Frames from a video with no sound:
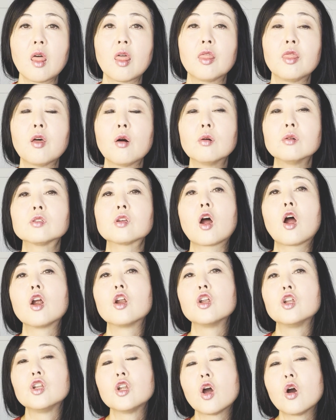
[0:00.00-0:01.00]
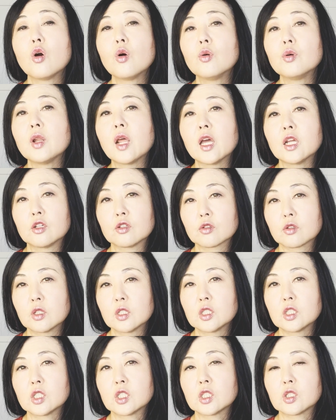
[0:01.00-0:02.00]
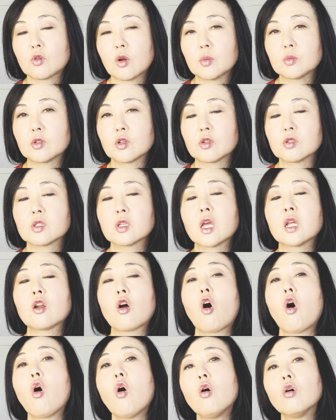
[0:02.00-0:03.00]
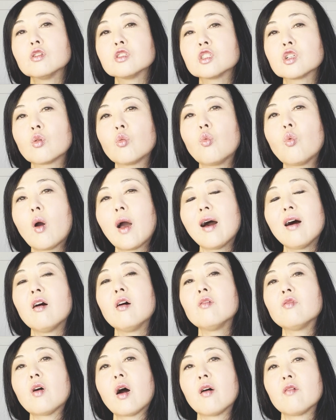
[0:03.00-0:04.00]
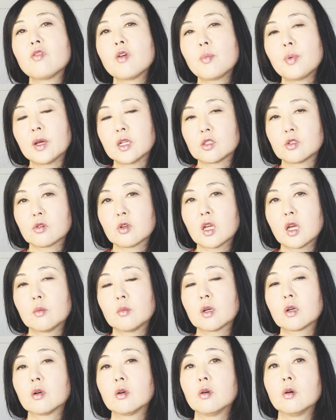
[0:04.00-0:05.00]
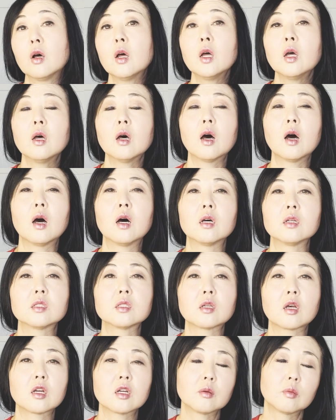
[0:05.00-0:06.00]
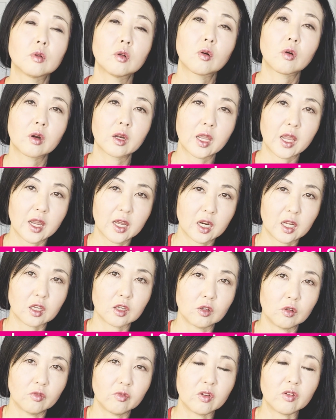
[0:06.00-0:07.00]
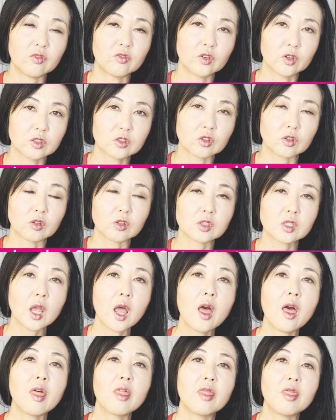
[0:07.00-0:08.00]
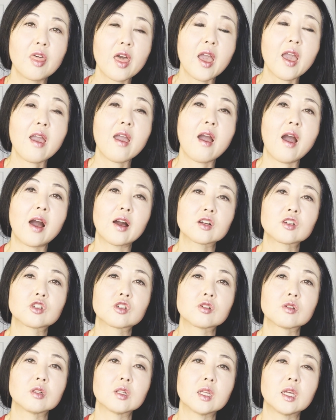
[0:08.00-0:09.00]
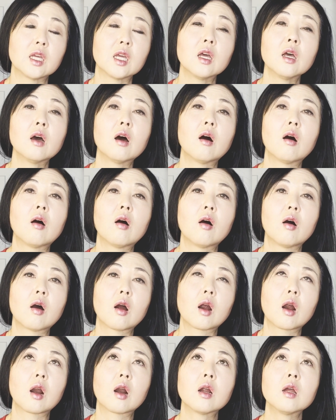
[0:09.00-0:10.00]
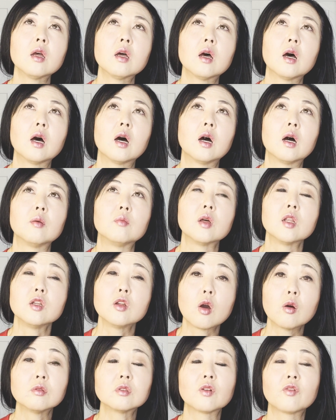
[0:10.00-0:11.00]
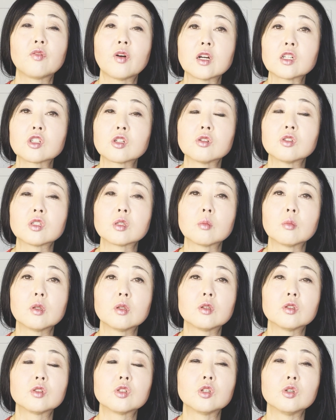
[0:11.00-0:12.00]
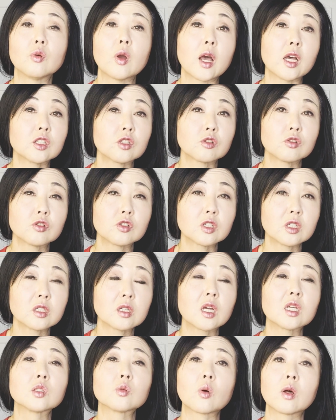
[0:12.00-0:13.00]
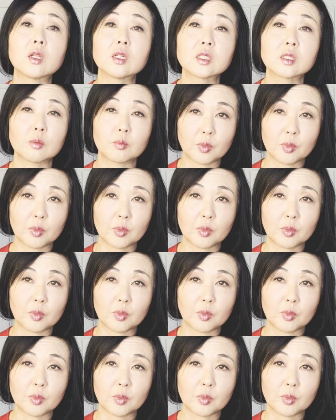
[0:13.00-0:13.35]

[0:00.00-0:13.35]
those are known endocrine disruptors, and all twelve of the petrochemical uh, soluble organic U V filters, they actually are um, known to function similar to estrogen as well as